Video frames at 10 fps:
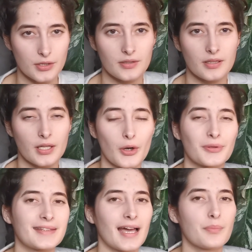You
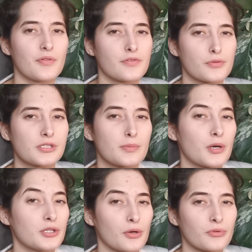know, the type of roots
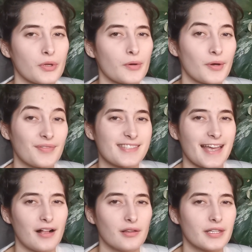where you don't know if it's
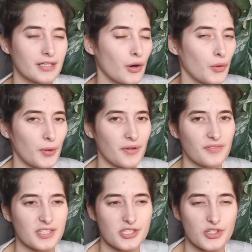healthy or
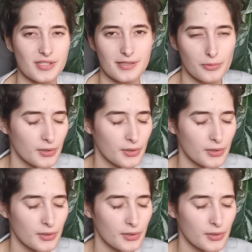if it's just